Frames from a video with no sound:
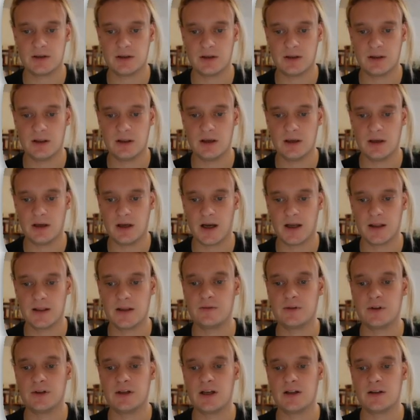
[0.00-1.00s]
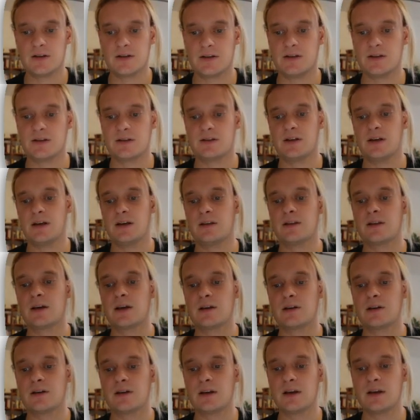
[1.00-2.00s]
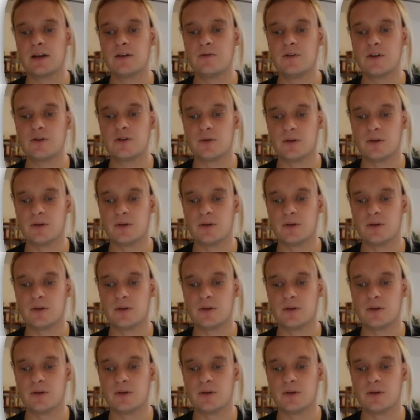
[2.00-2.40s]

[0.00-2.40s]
the high-level analysis, and then individual